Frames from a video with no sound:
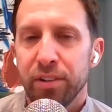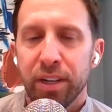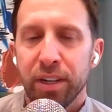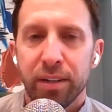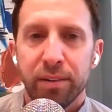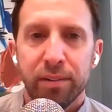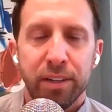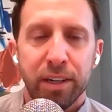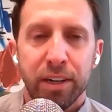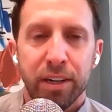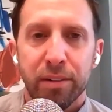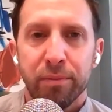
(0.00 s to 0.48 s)
you
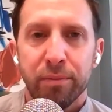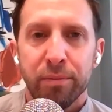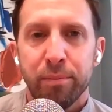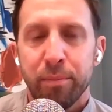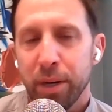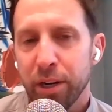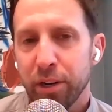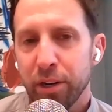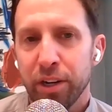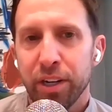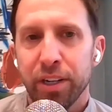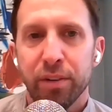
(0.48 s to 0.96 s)
get, you know,
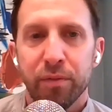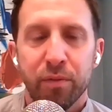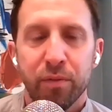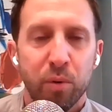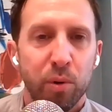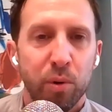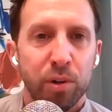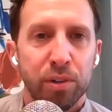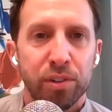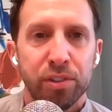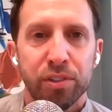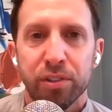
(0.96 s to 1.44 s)
married,
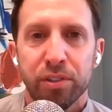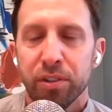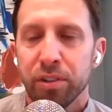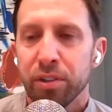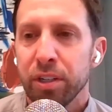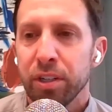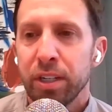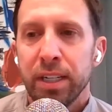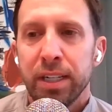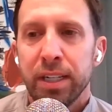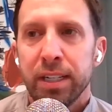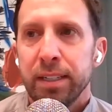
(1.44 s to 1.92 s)
divorced,
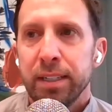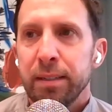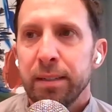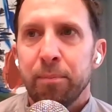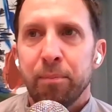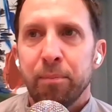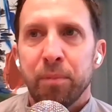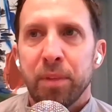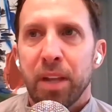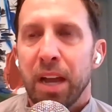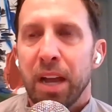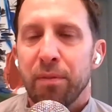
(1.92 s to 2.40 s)
or
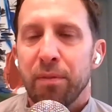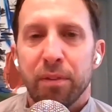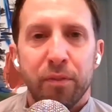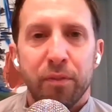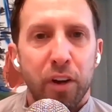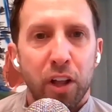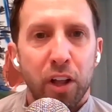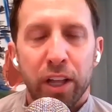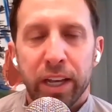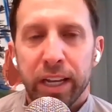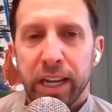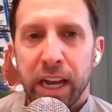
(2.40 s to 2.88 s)
have a
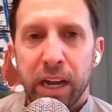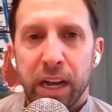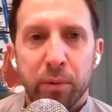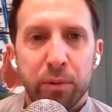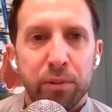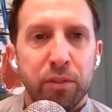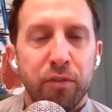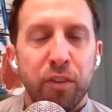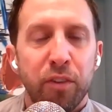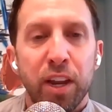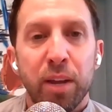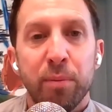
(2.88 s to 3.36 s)
falling out
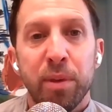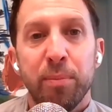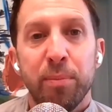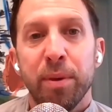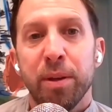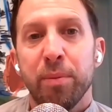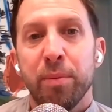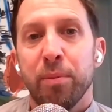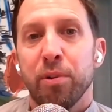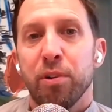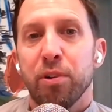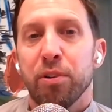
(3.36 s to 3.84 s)
with a family
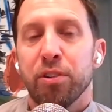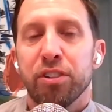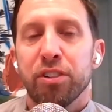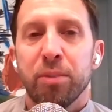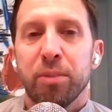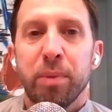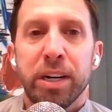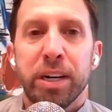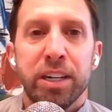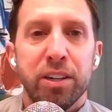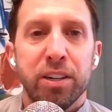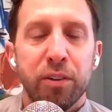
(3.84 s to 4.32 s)
member or
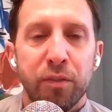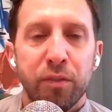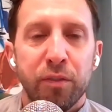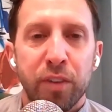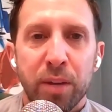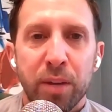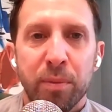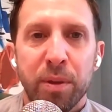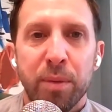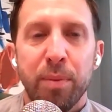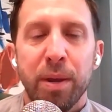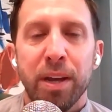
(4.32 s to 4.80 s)
somebody in your
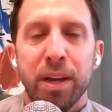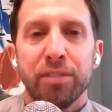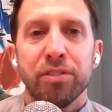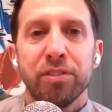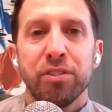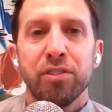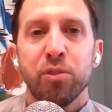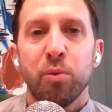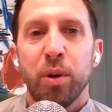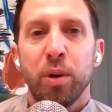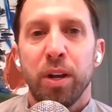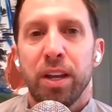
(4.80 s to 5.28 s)
family
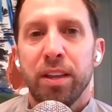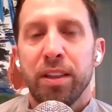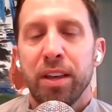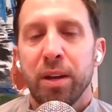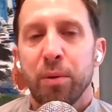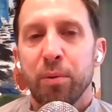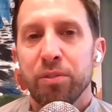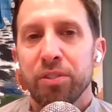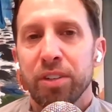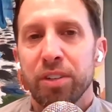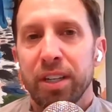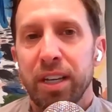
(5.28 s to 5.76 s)
passes away
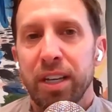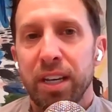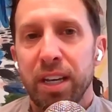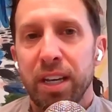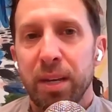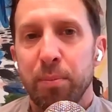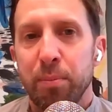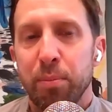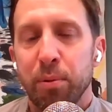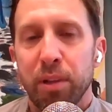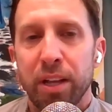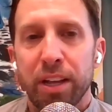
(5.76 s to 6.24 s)
that was a
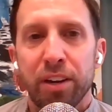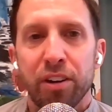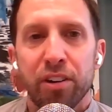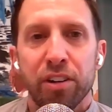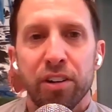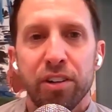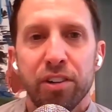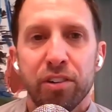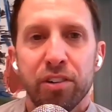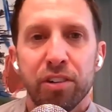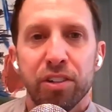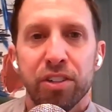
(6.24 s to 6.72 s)
key player
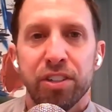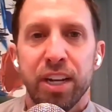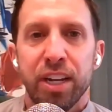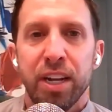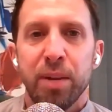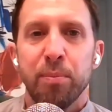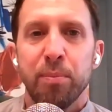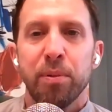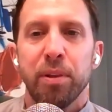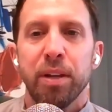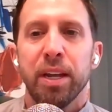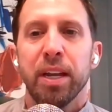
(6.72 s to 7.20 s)
in your
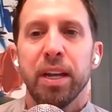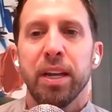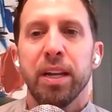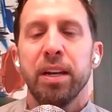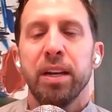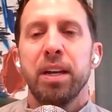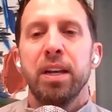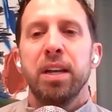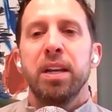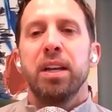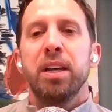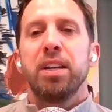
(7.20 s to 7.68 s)
estate
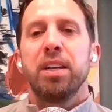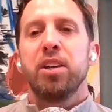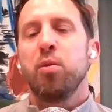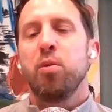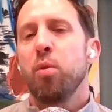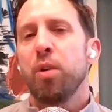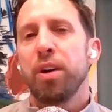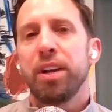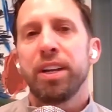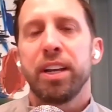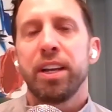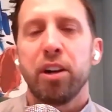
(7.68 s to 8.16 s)
plan, you
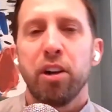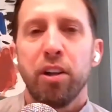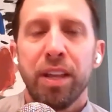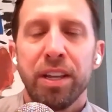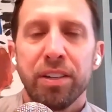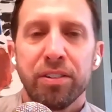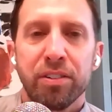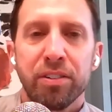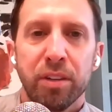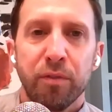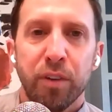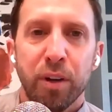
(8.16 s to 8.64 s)
want to get all
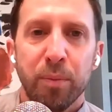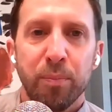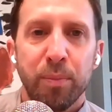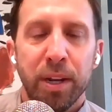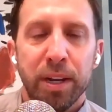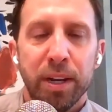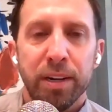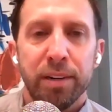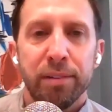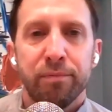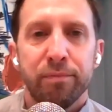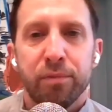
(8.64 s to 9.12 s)
that stuff
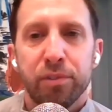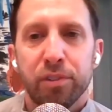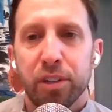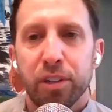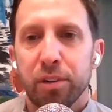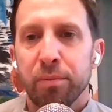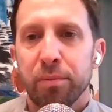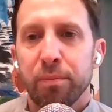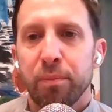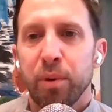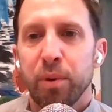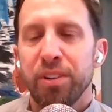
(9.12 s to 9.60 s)
updated.
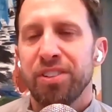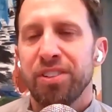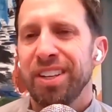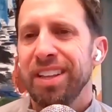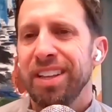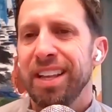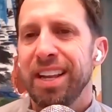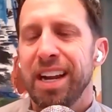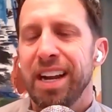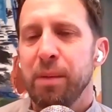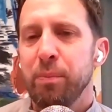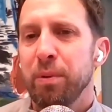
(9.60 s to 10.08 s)
So we see
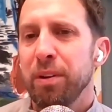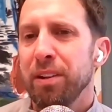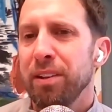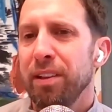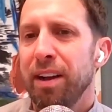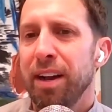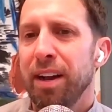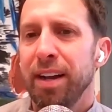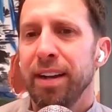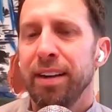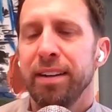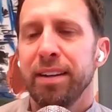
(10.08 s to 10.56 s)
that happen a
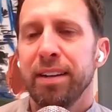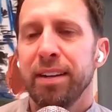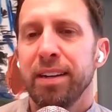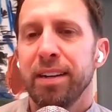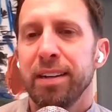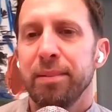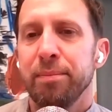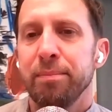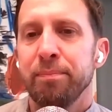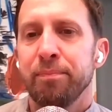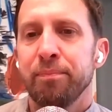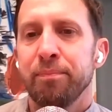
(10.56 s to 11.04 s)
lot.
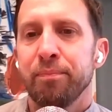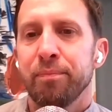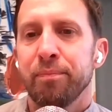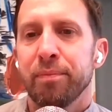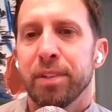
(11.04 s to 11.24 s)
Um,